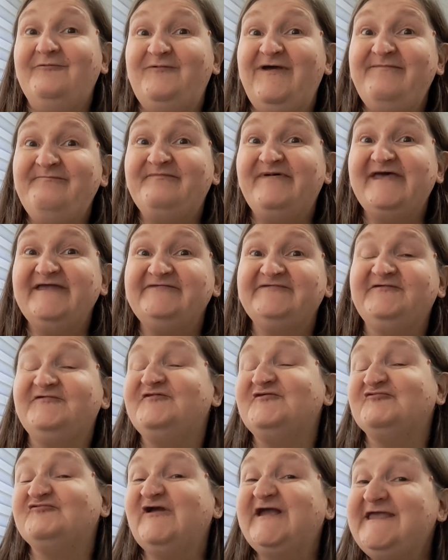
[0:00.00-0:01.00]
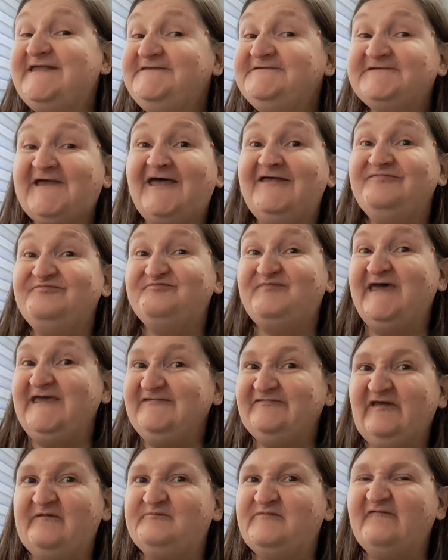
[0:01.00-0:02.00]
went back to the range and
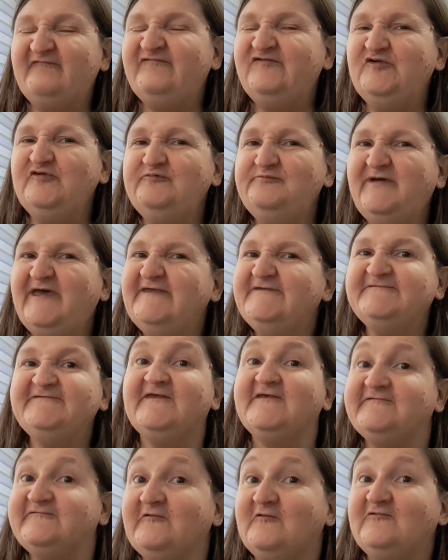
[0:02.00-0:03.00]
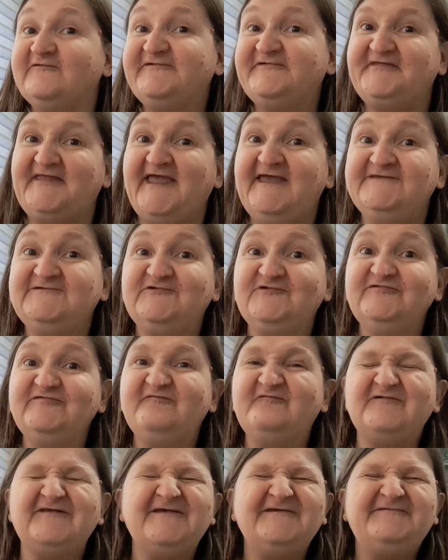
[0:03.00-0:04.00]
picked up a few bits, so stay tuned
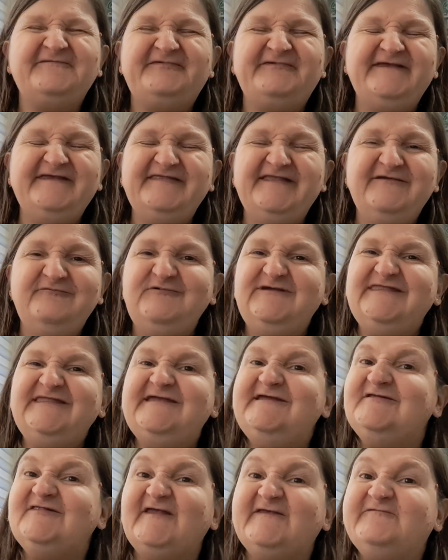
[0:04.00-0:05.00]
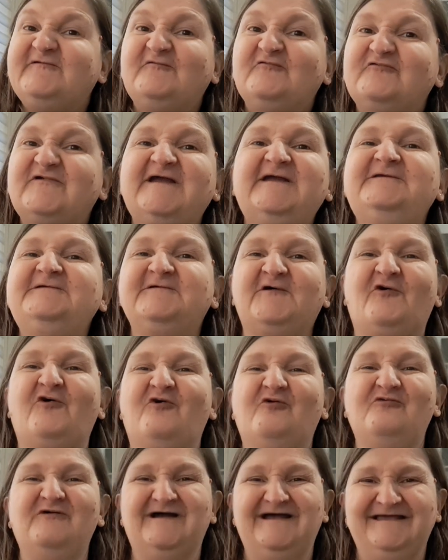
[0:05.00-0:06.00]
for this teeny weeny little range
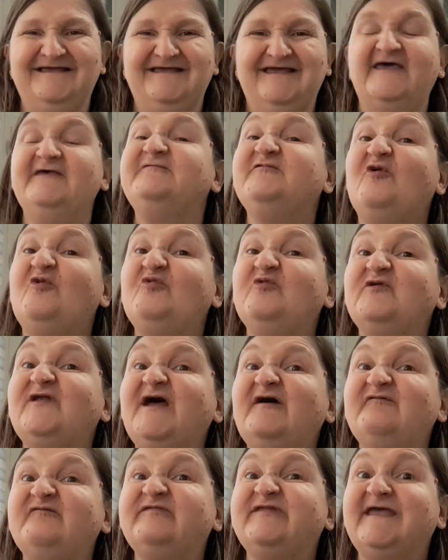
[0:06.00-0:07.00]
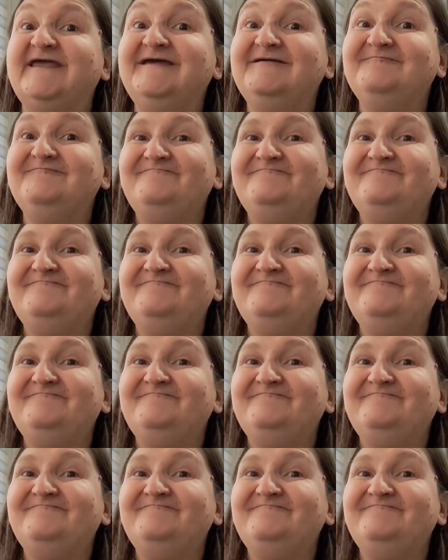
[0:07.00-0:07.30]
haul. It's all crafty.